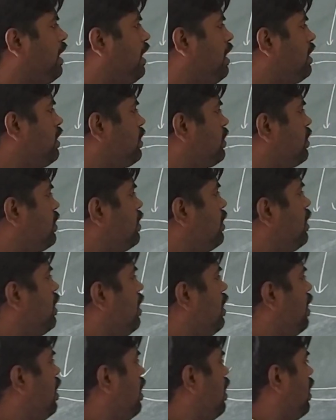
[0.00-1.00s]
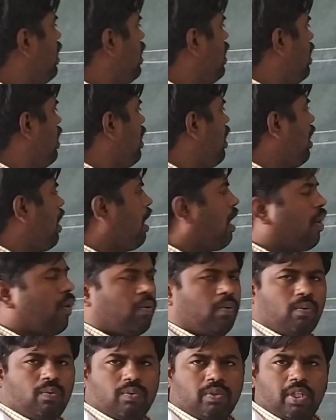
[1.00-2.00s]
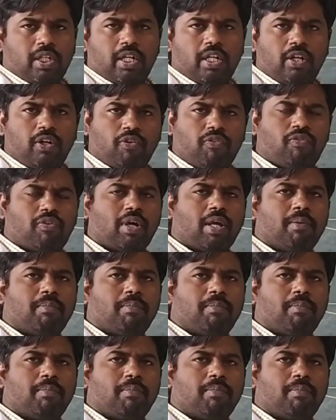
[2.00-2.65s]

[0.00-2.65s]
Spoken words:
is how the nerve